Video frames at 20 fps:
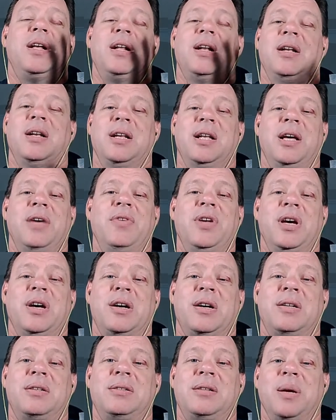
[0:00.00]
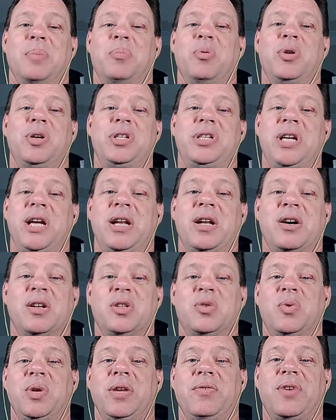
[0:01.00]
Love y'all. Appreciate all
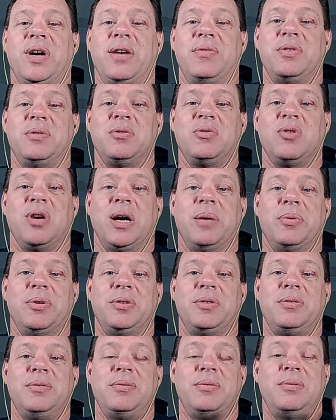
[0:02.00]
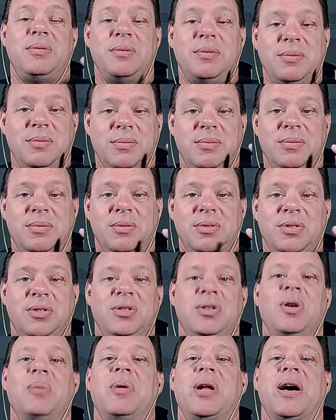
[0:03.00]
twenty-five subscribers.
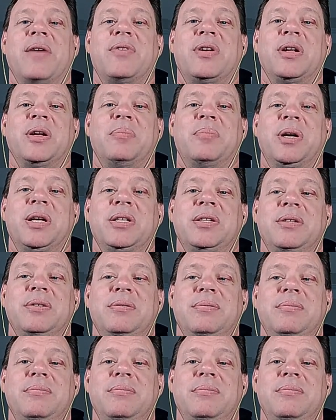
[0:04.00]
Scuba diving on a budget.